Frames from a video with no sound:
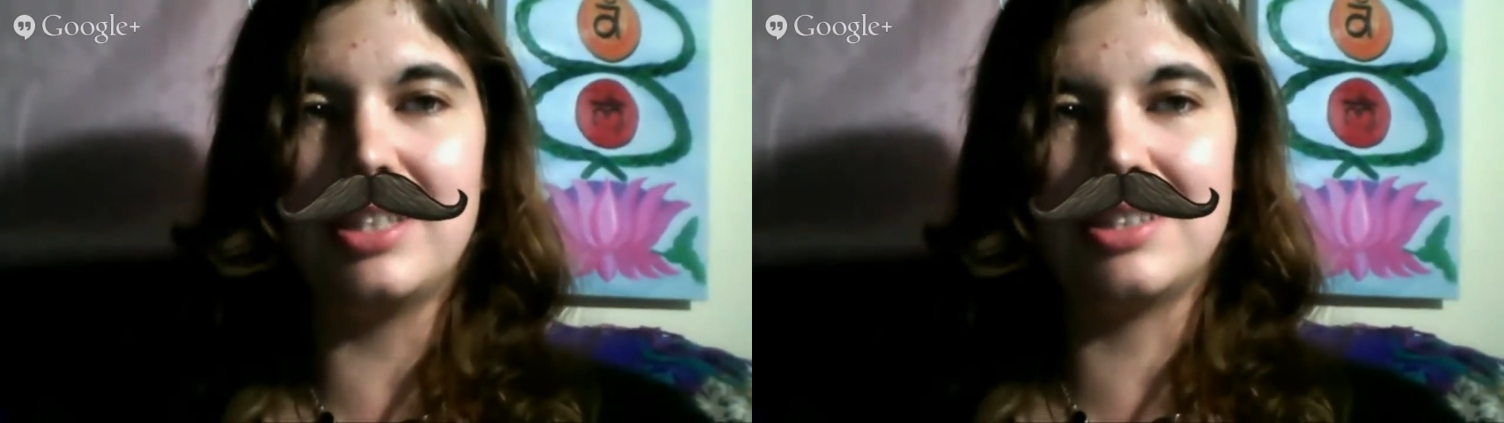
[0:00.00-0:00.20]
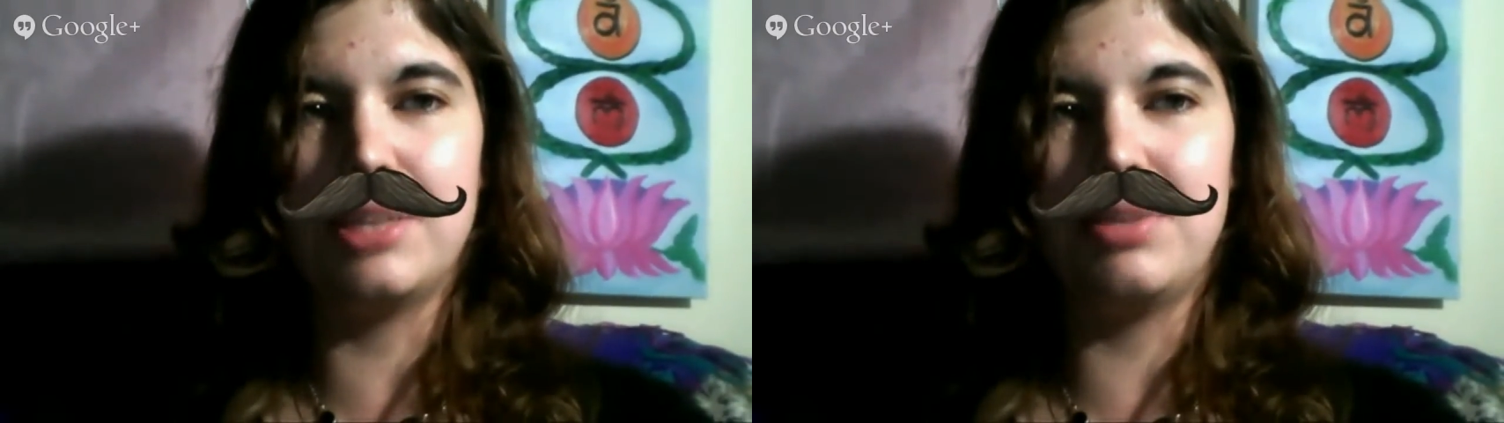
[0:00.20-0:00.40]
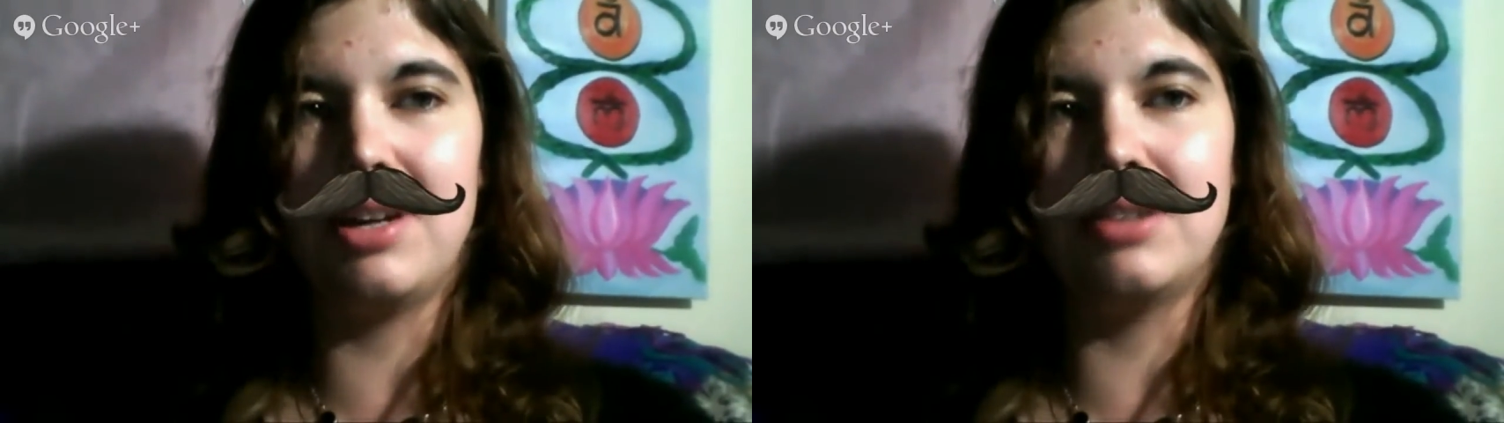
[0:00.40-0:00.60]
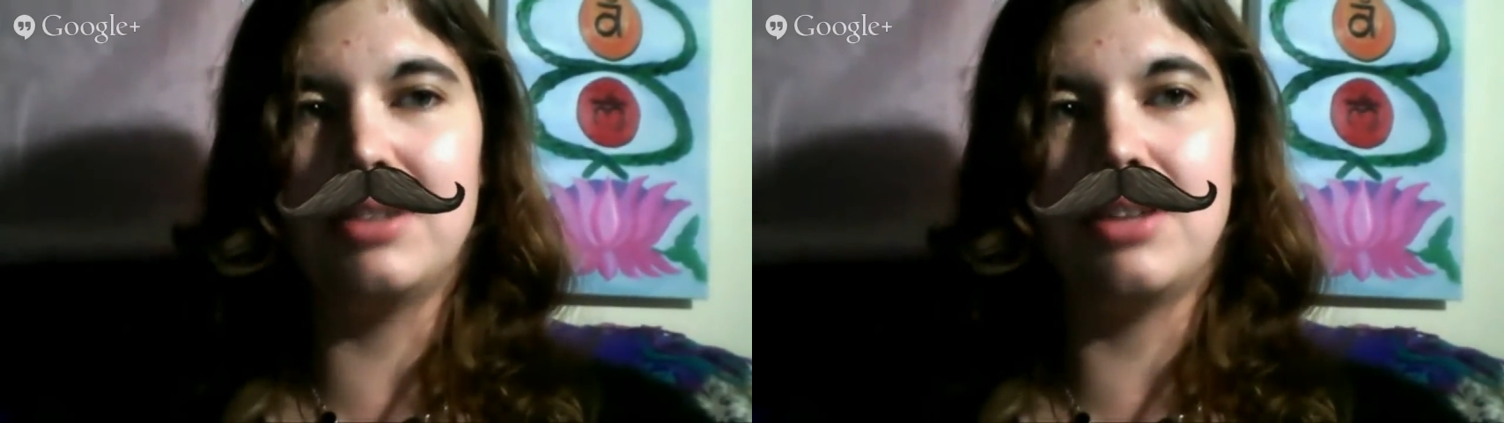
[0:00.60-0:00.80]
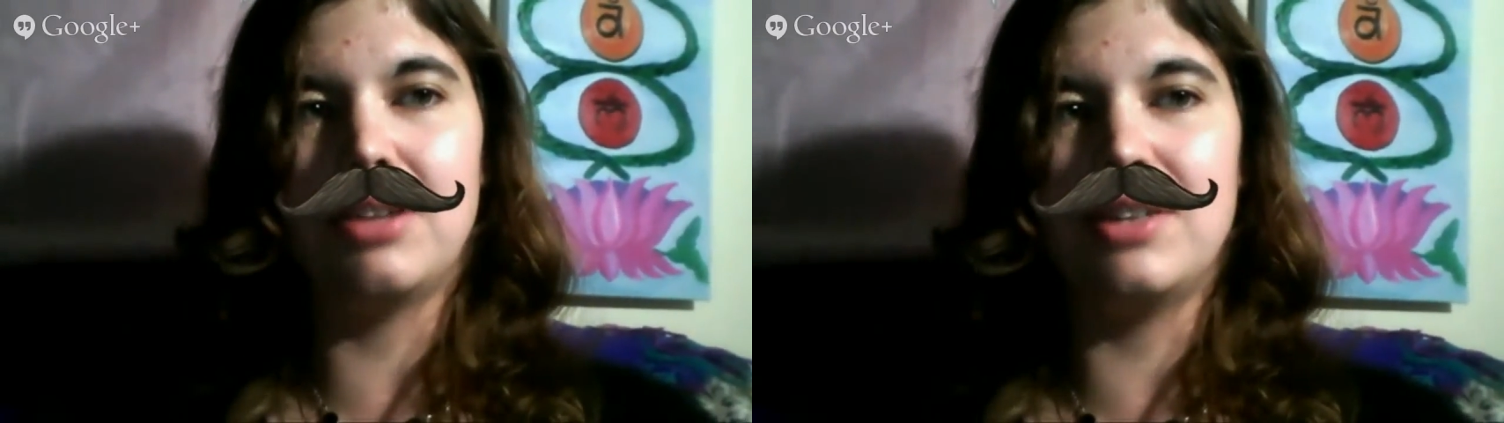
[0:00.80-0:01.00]
helping out
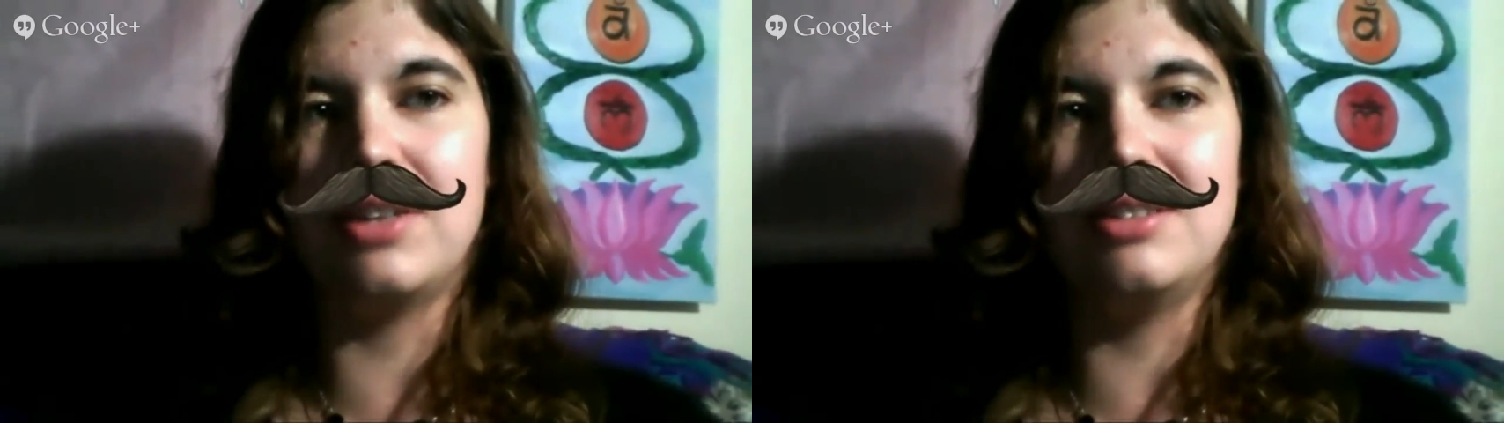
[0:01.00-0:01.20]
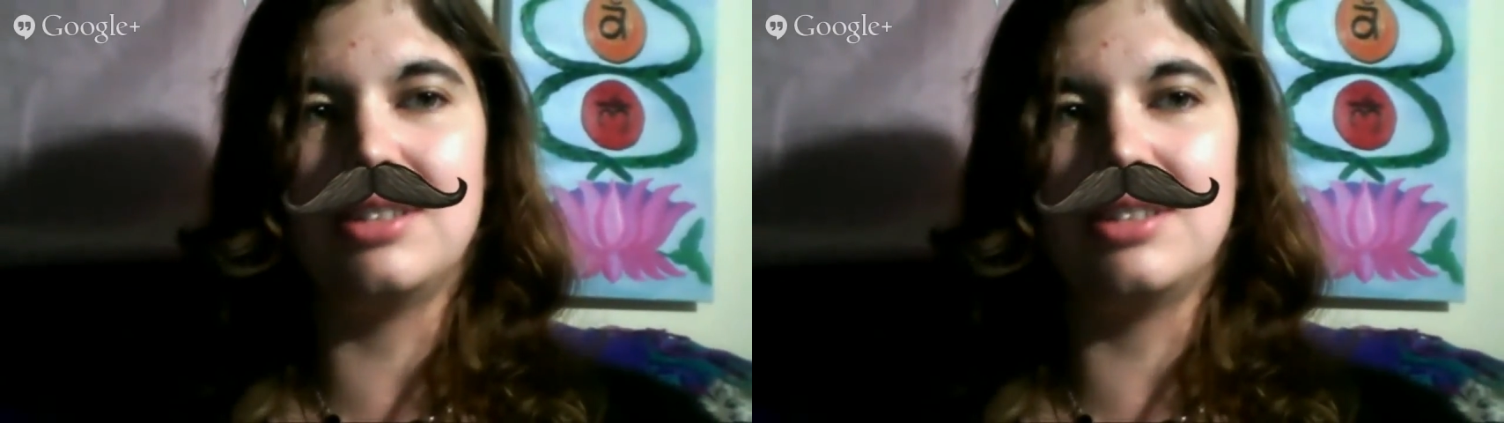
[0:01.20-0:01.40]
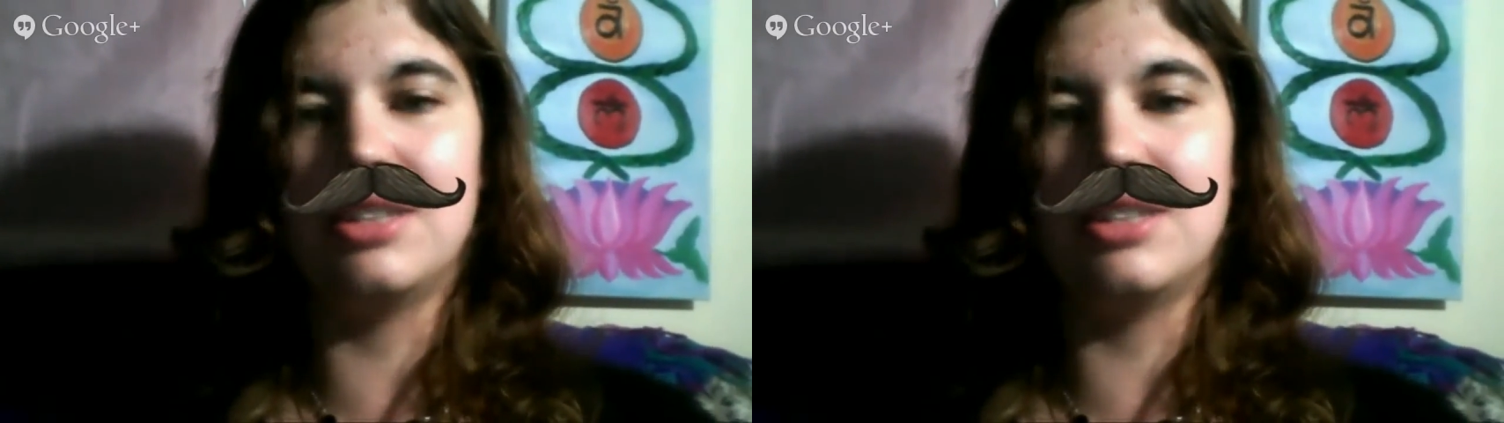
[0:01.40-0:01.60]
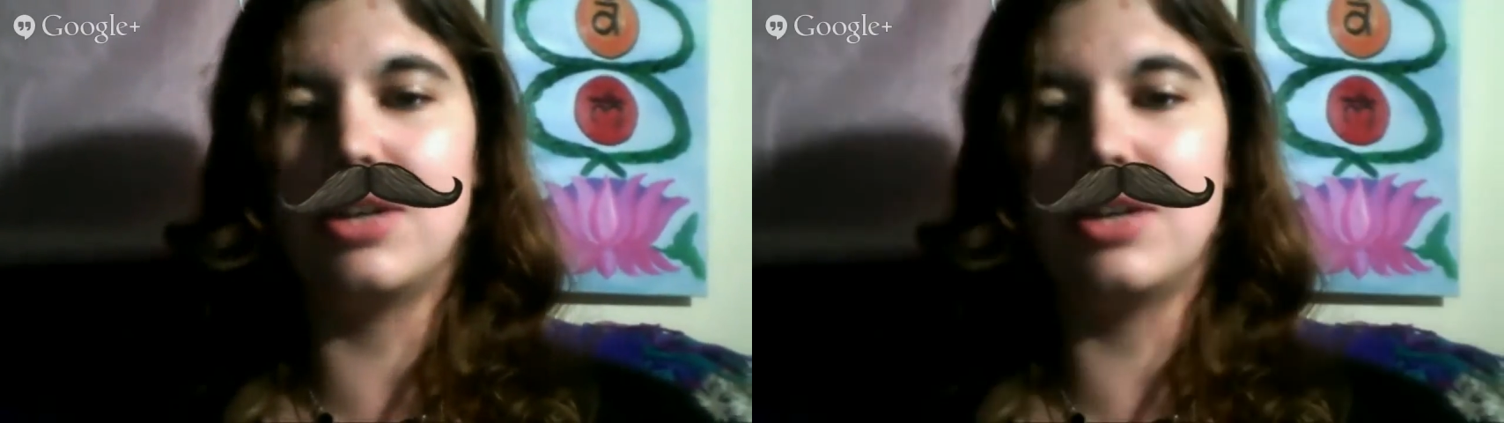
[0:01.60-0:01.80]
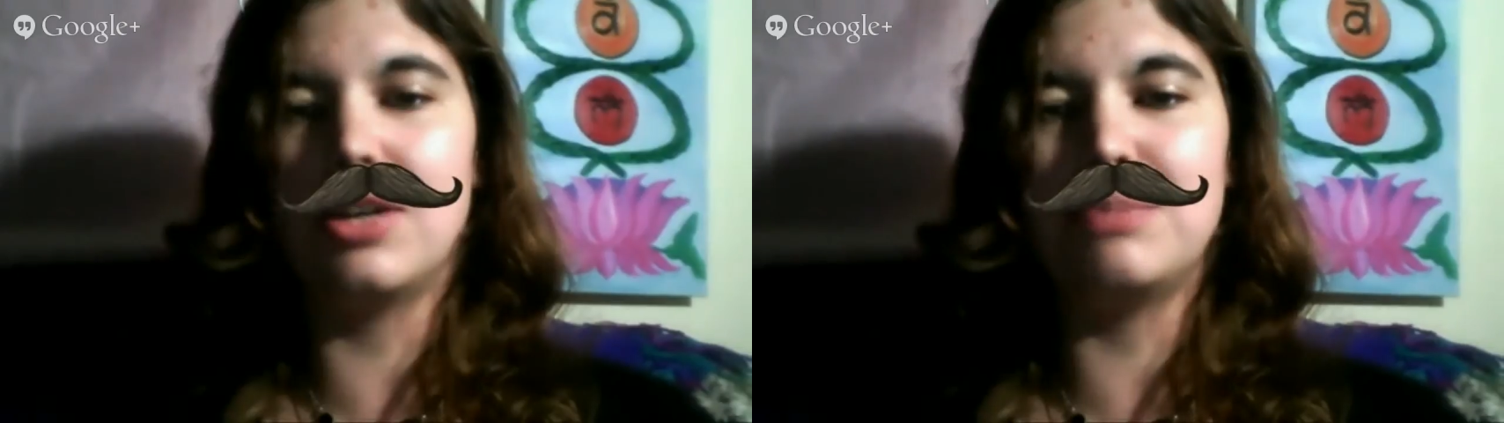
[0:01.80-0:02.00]
our friends and other
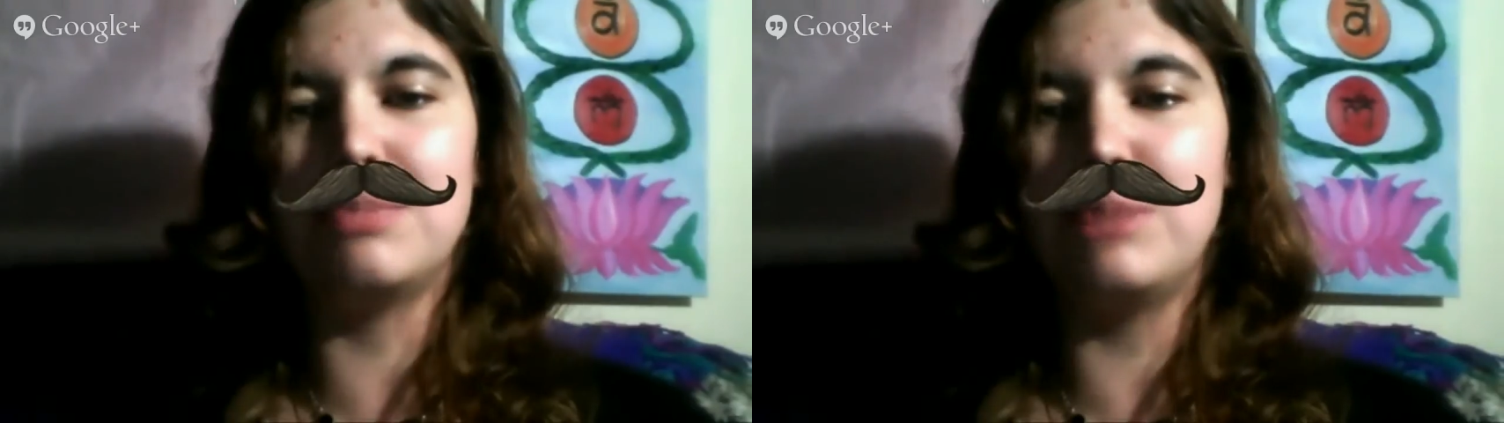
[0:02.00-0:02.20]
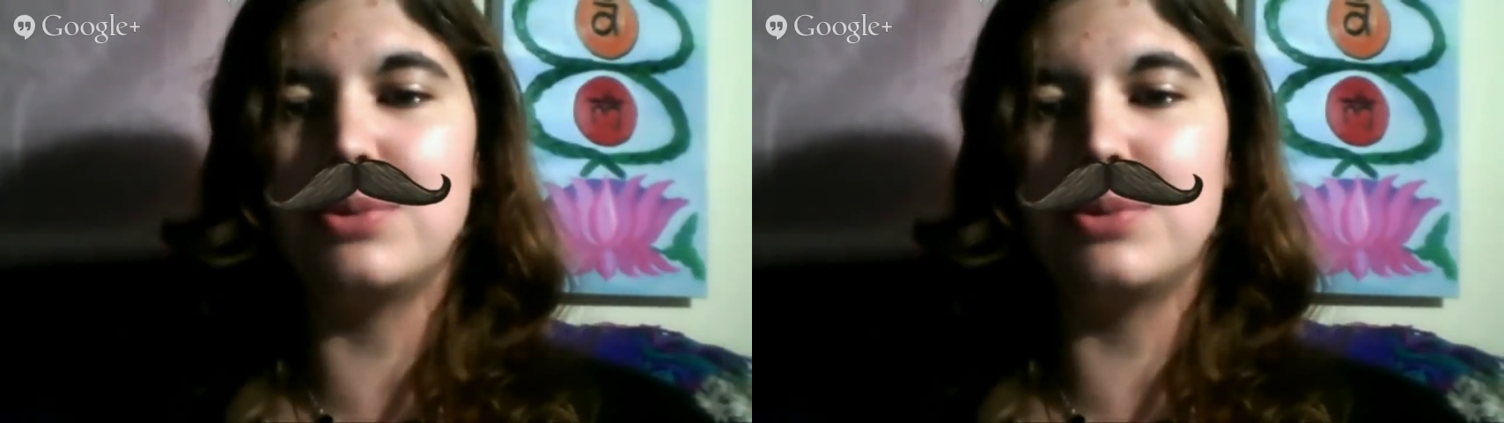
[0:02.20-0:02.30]
awesome people.